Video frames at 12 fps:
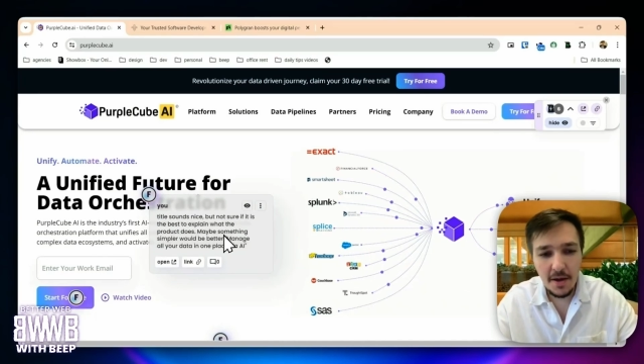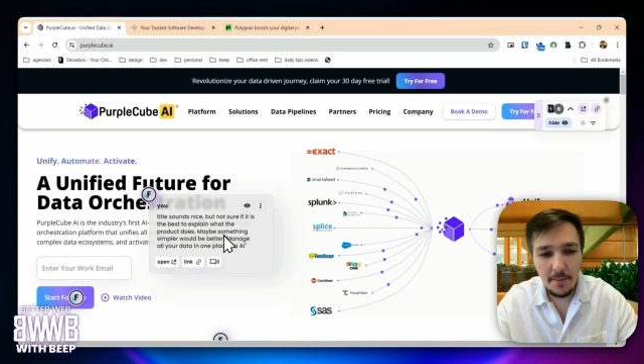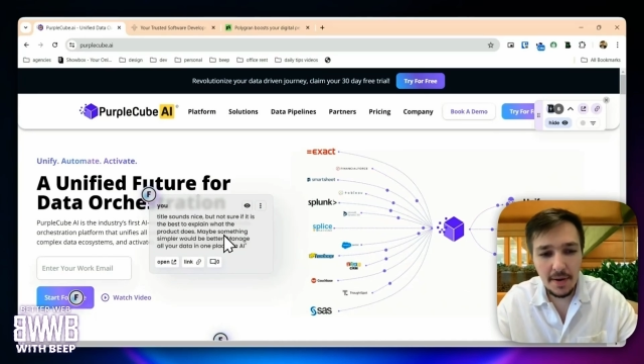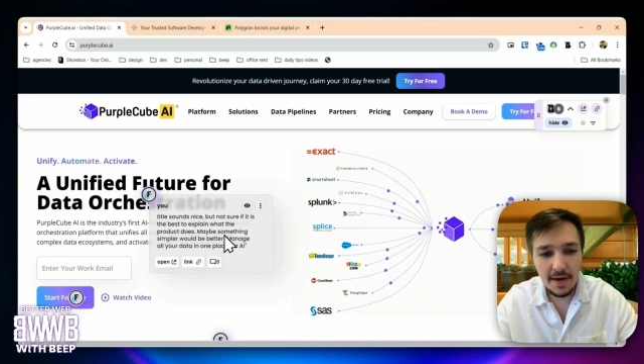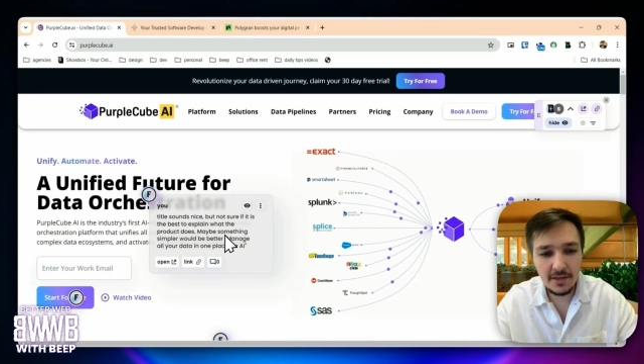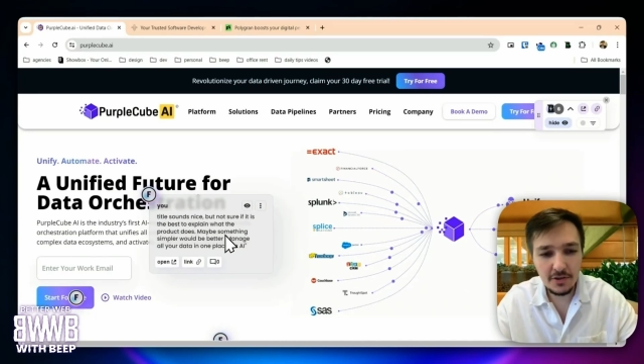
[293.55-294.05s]

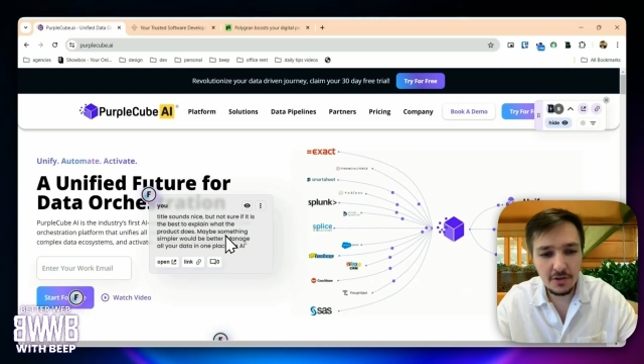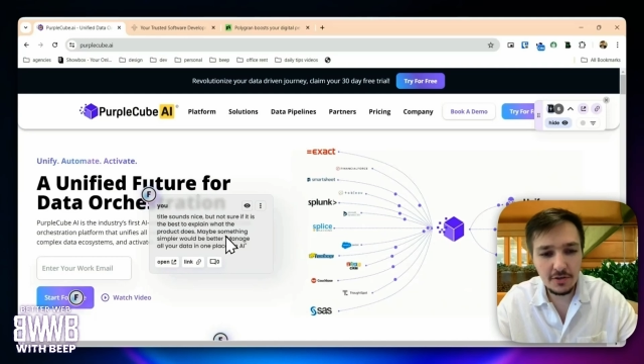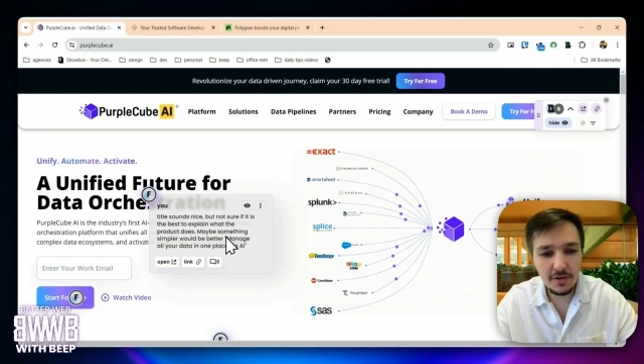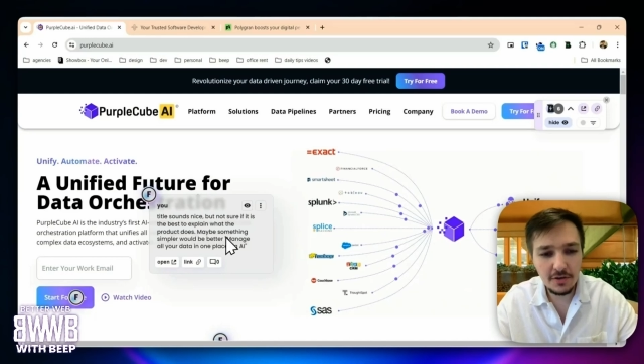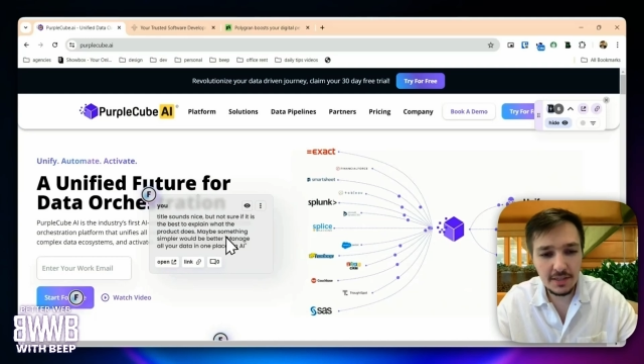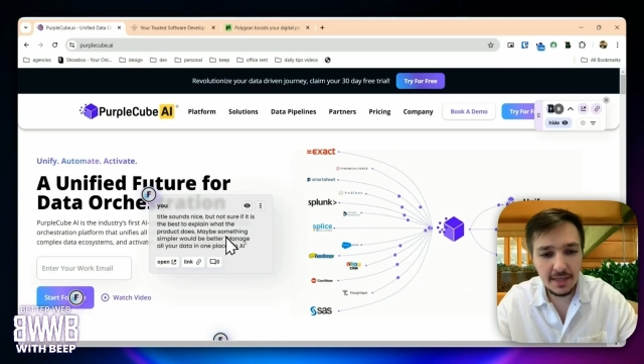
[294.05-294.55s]
manage
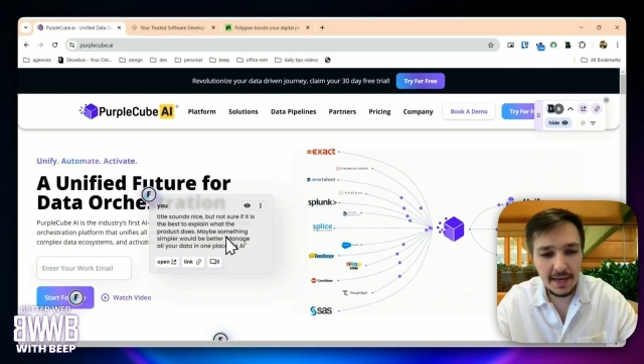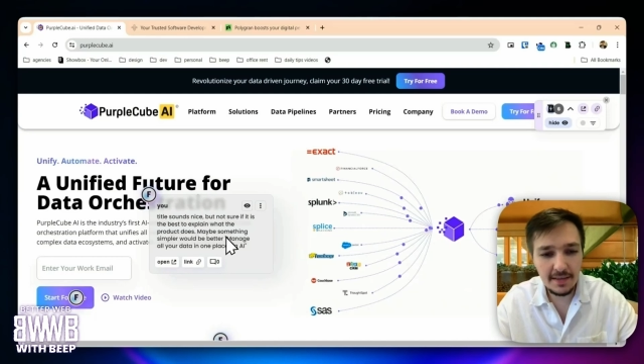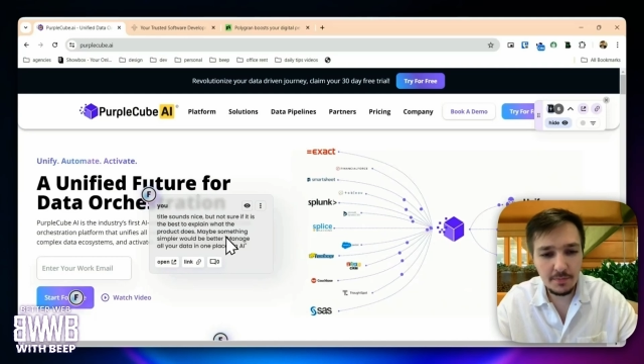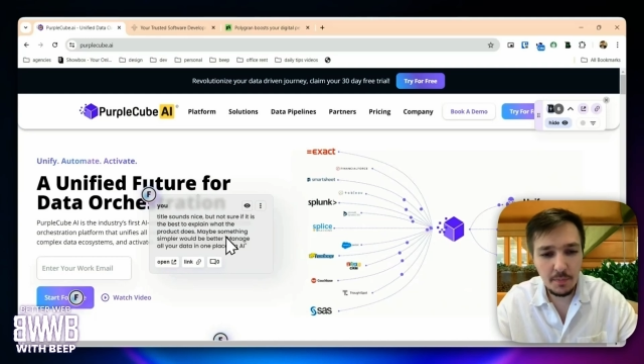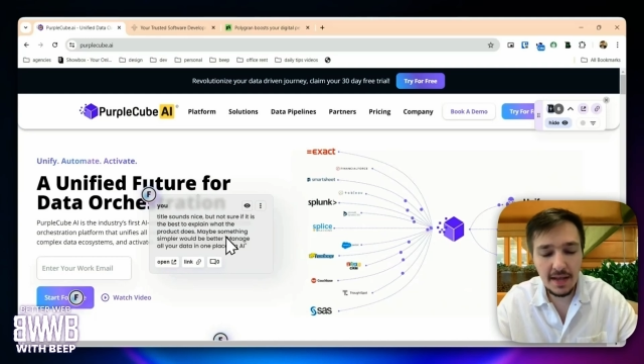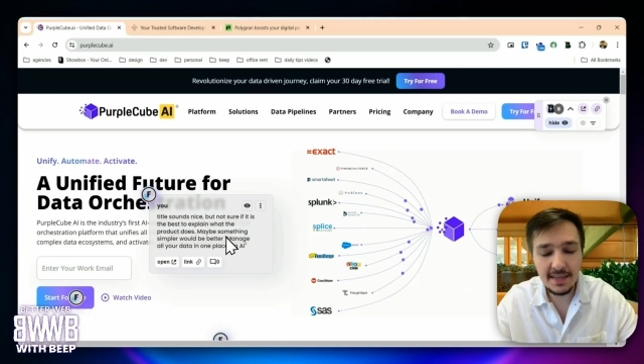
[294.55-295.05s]

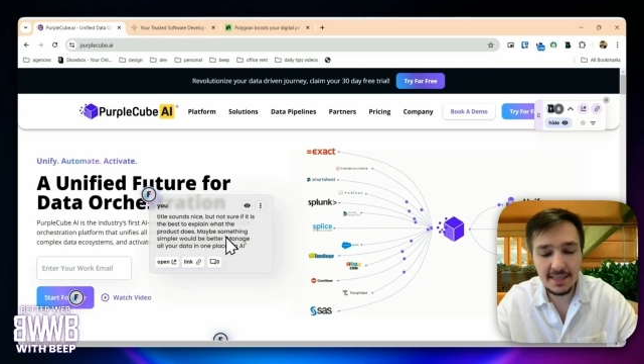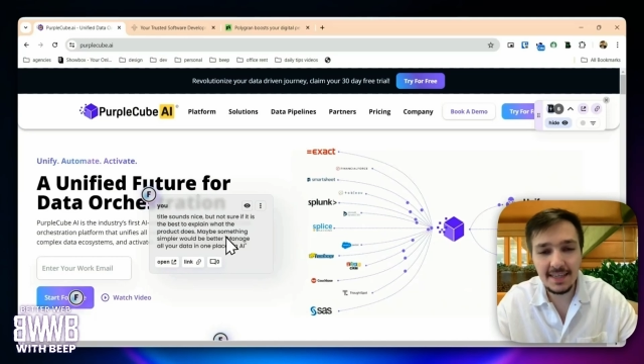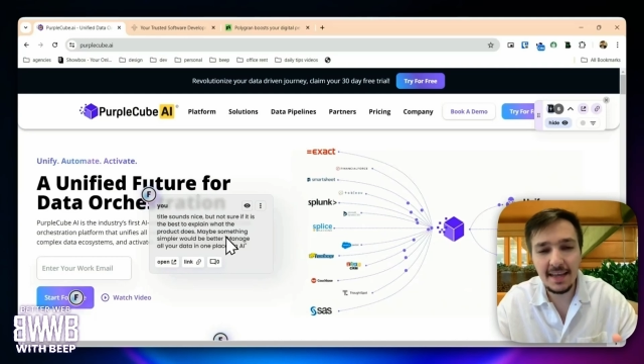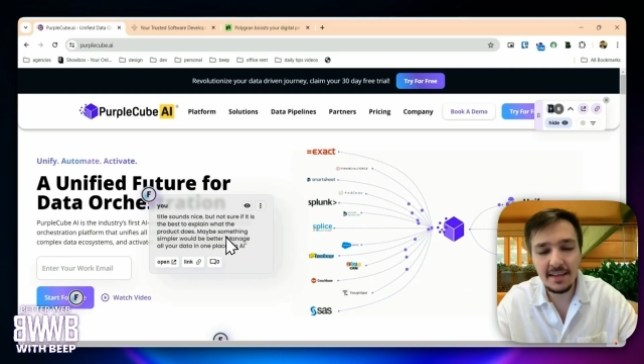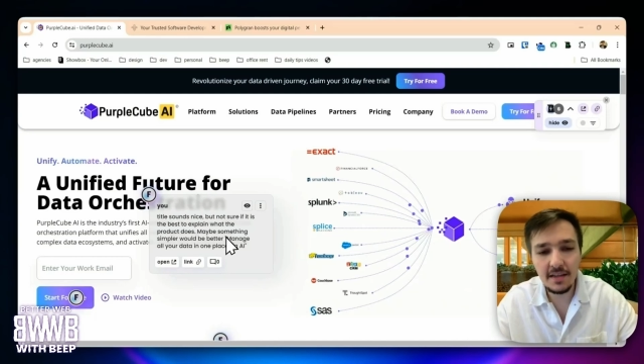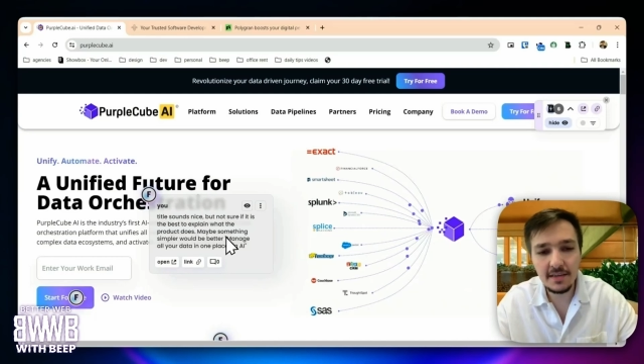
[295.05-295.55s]

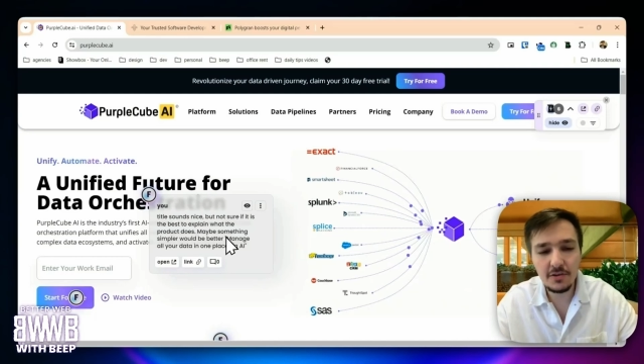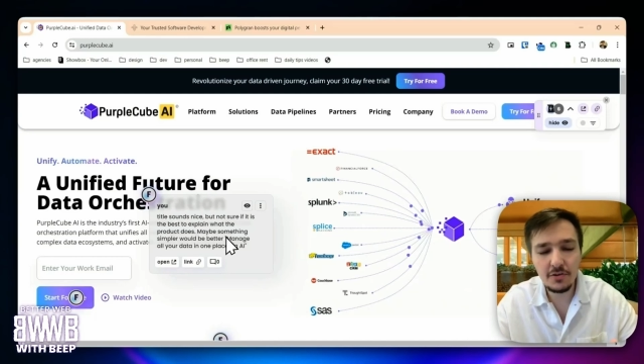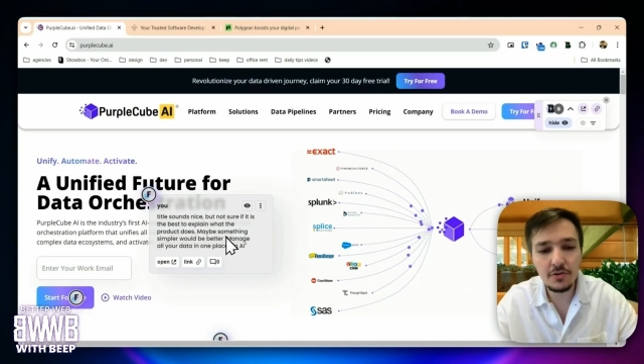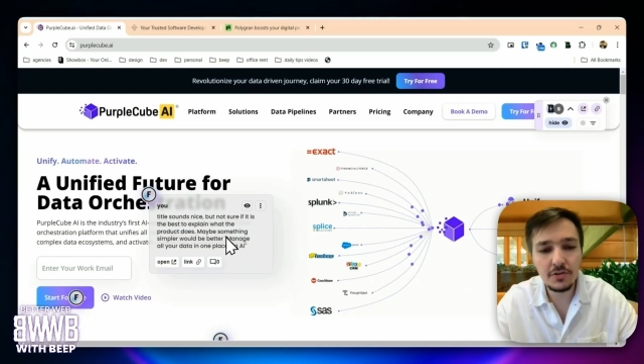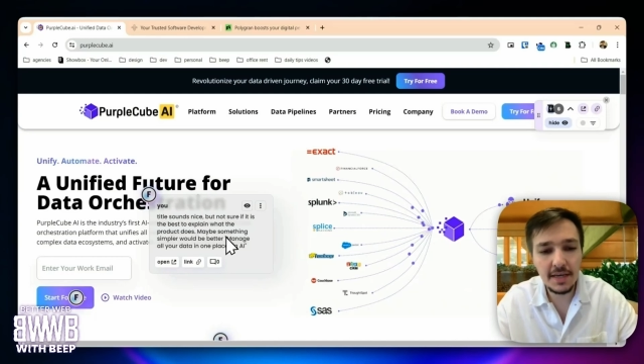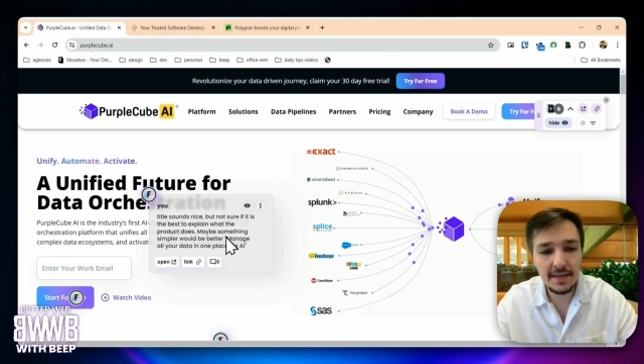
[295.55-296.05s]
and analyze
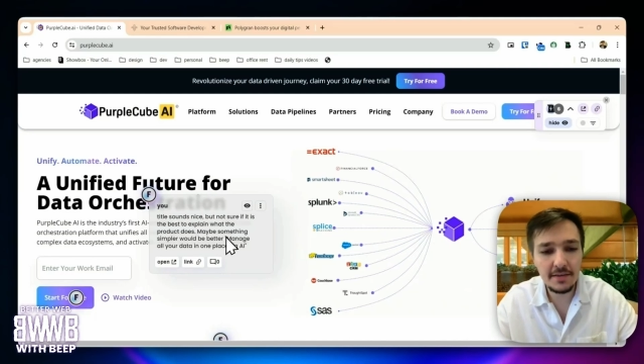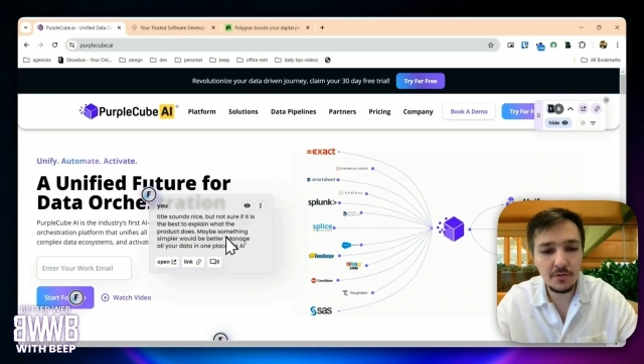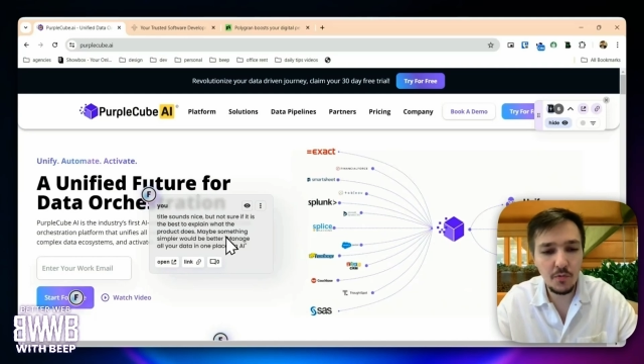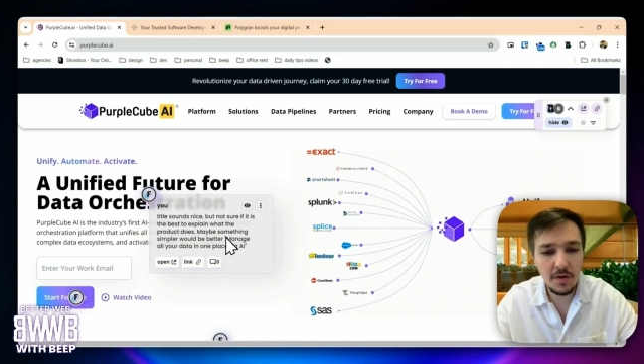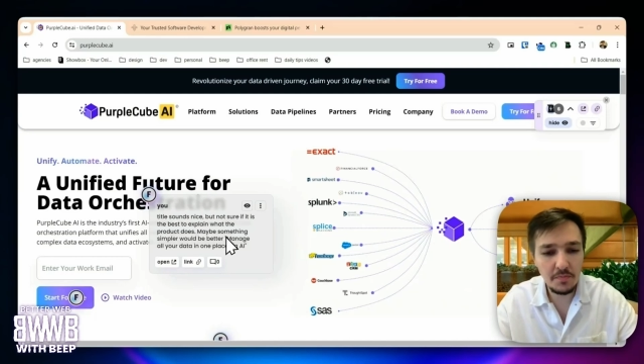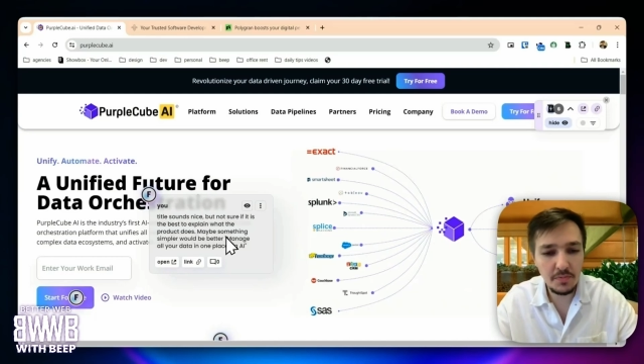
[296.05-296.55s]
all your data
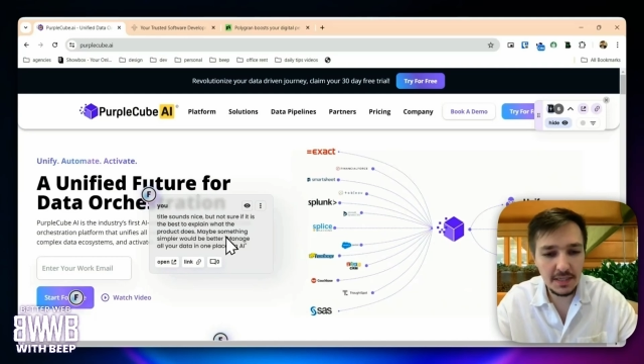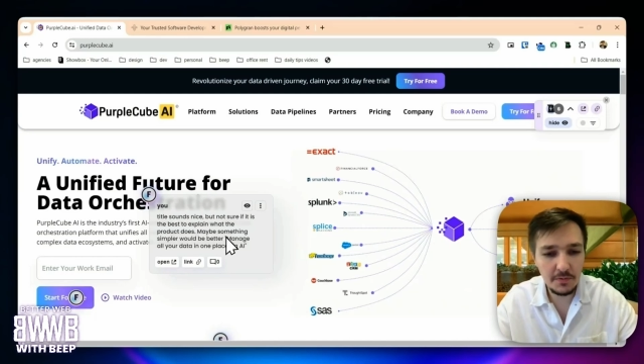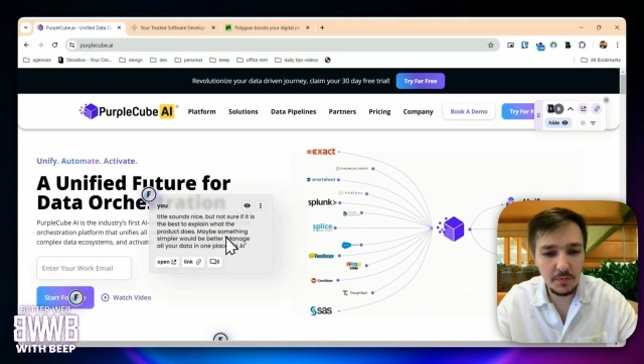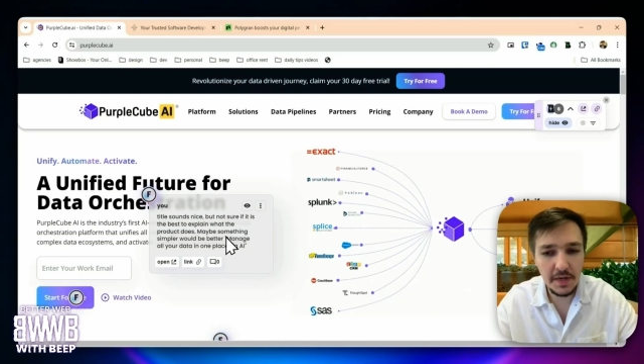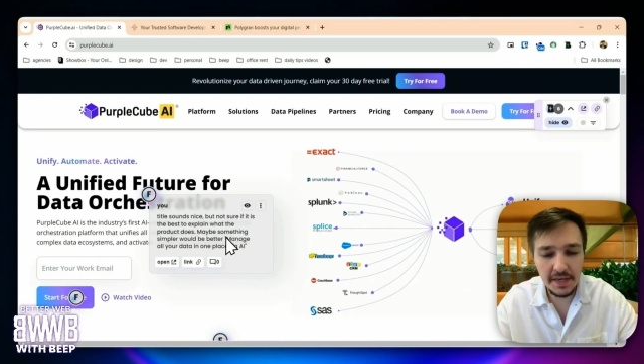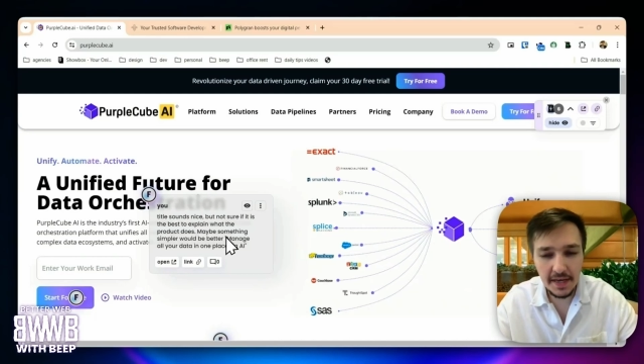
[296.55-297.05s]
in one place
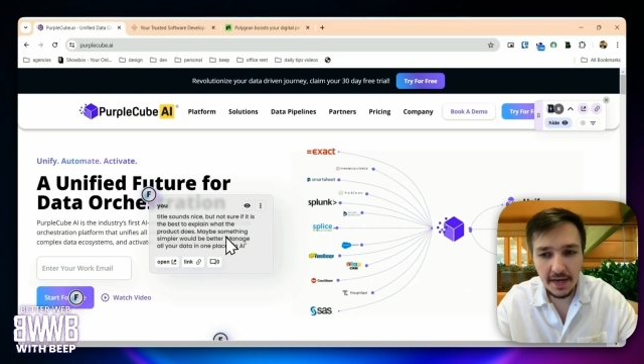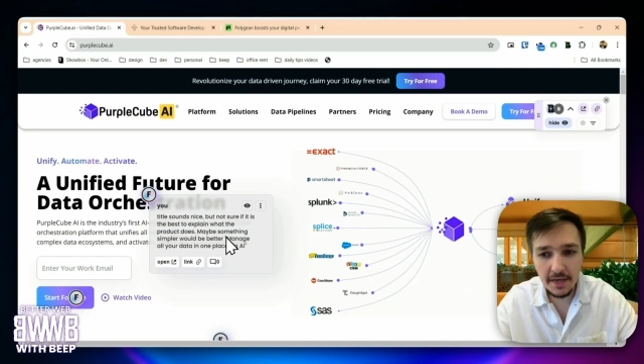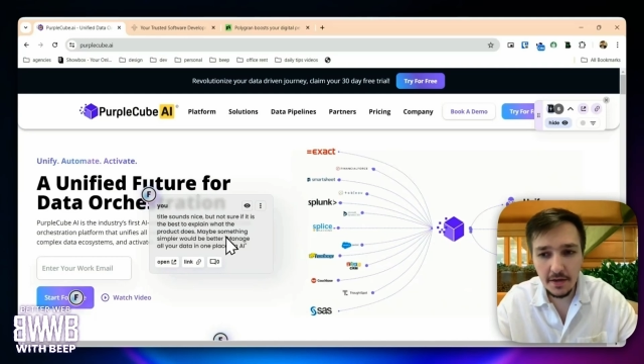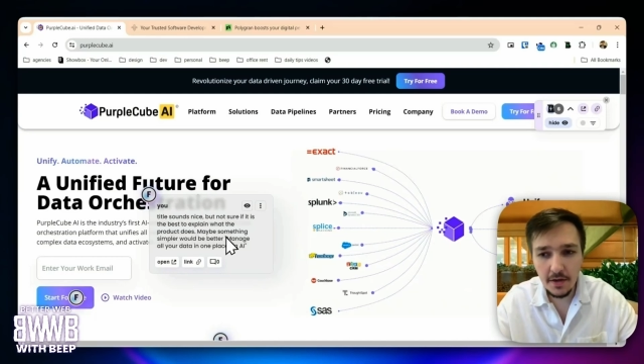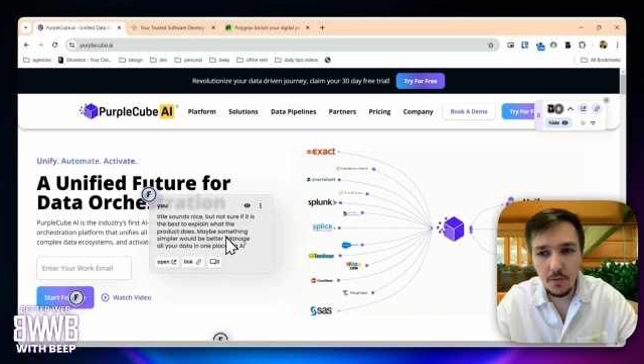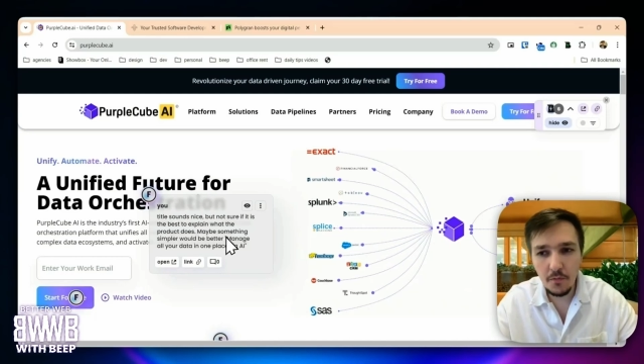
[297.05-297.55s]
with AI